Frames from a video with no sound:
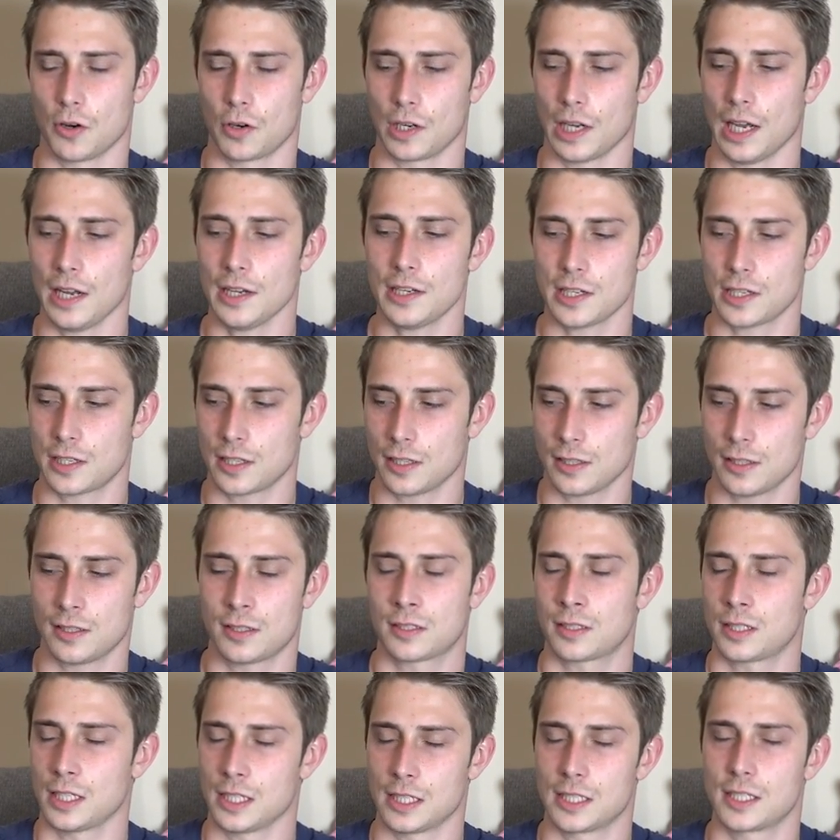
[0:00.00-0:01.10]
Okay,
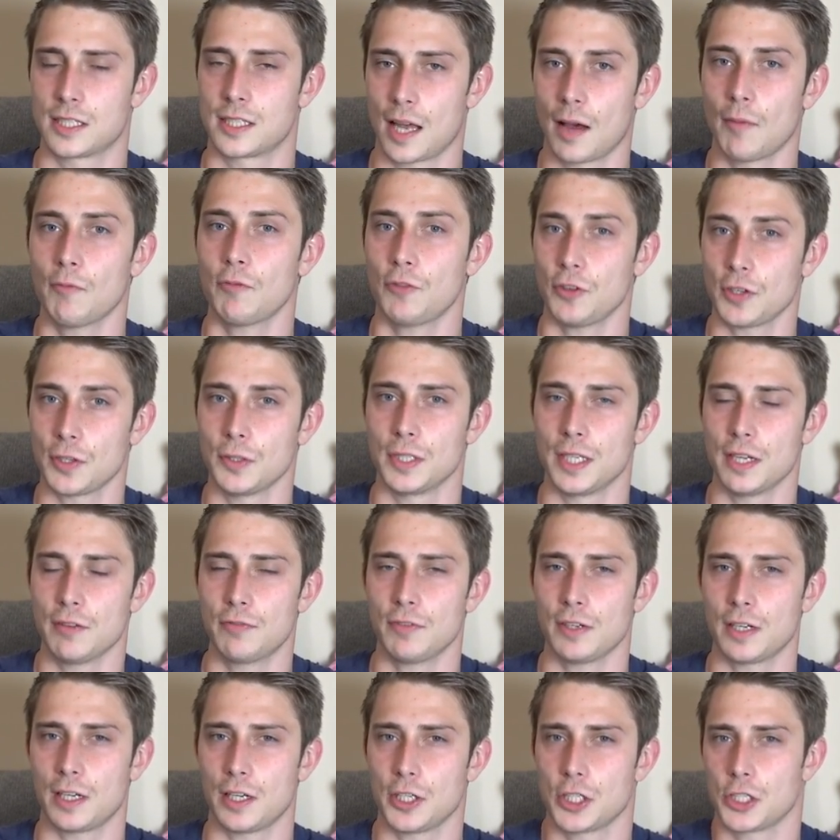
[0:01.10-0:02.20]
that's something you
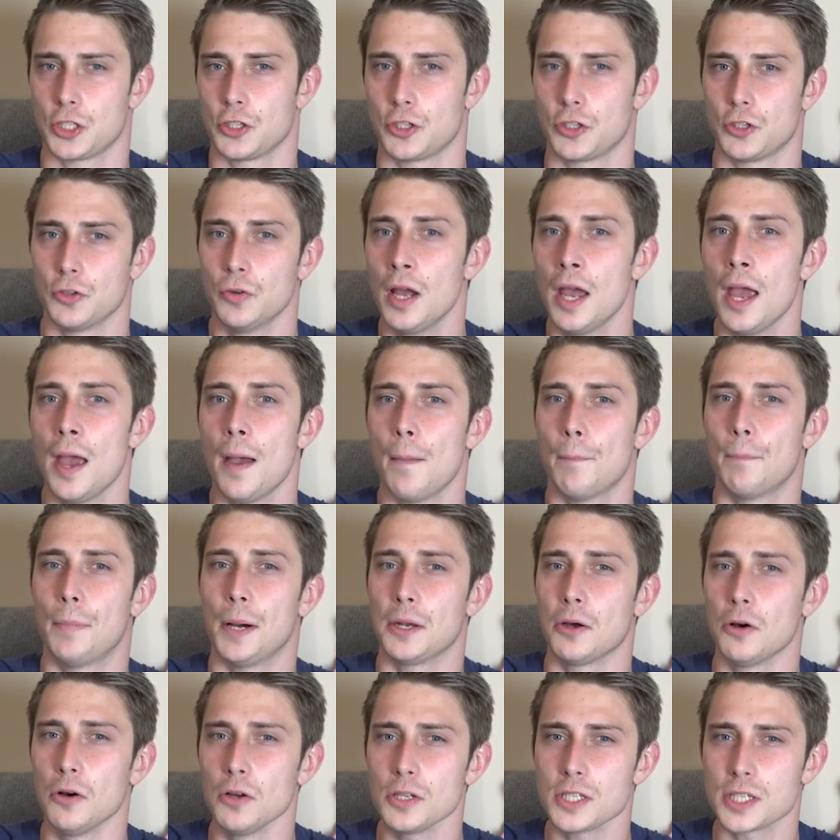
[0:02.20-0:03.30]
definitely should do, but
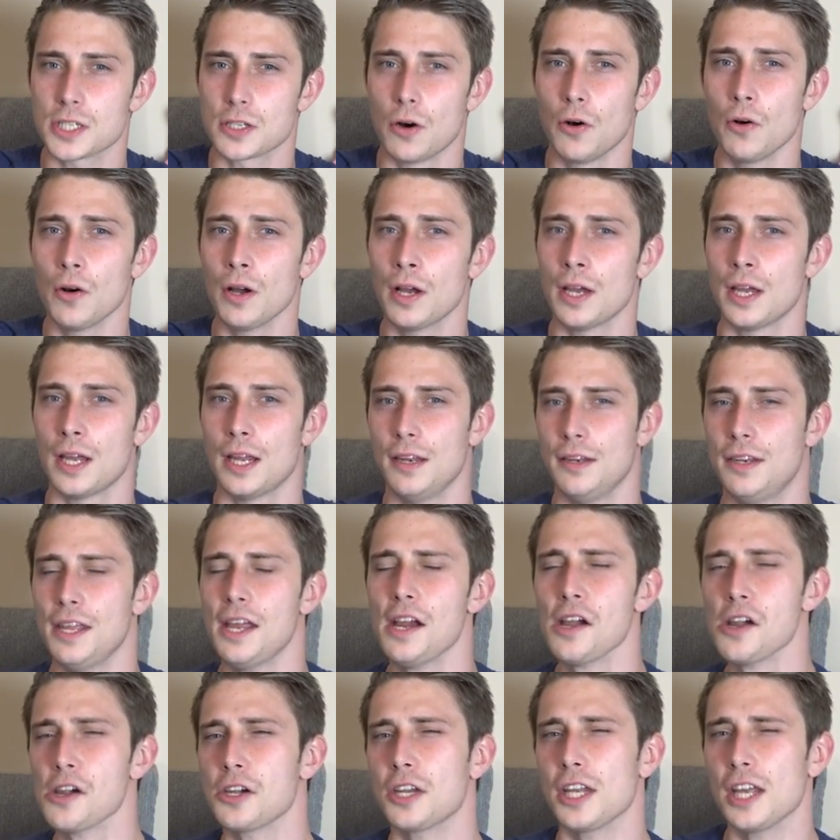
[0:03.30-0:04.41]
also
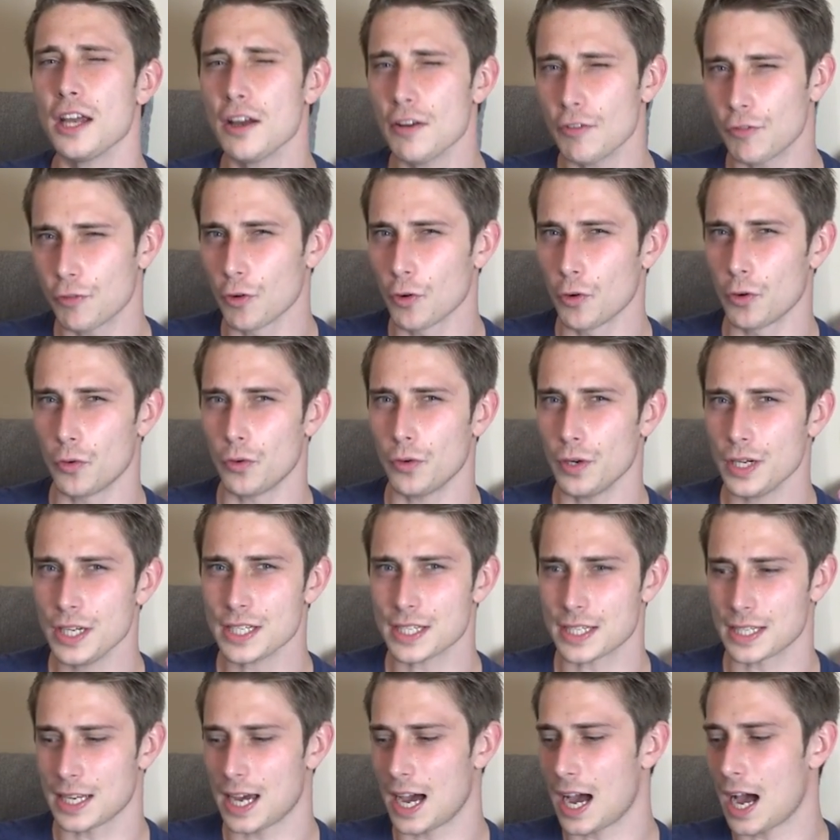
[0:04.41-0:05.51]
they're there for a
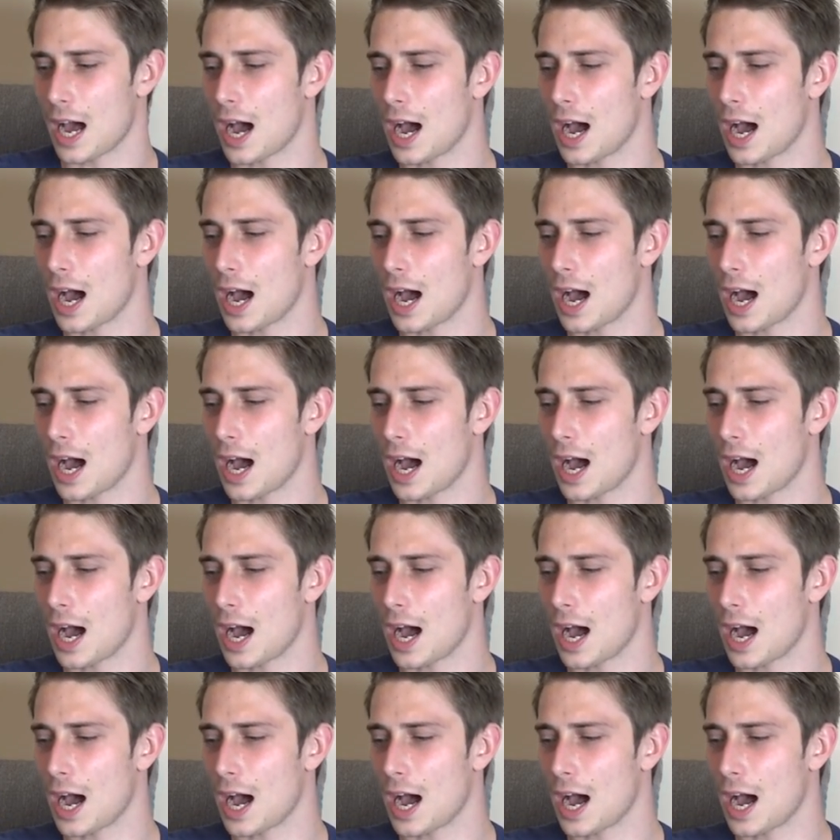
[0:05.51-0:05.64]
reason.